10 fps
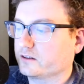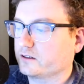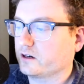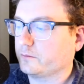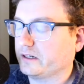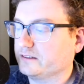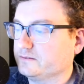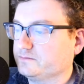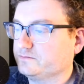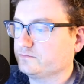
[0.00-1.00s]
coming.
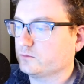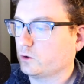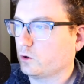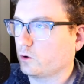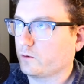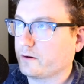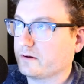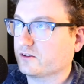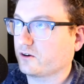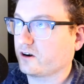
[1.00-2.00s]
Or maybe
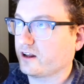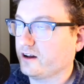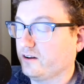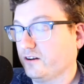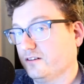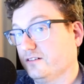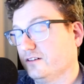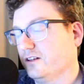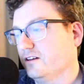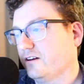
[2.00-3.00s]
it's already out.
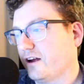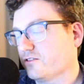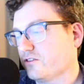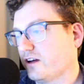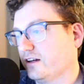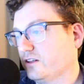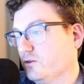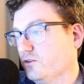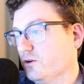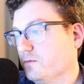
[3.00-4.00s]
Hashtag
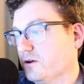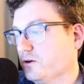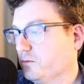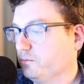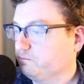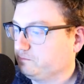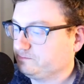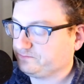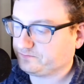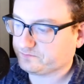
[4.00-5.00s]
YouTube noob.
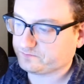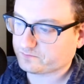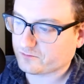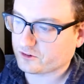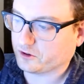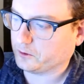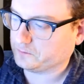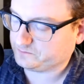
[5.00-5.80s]
So,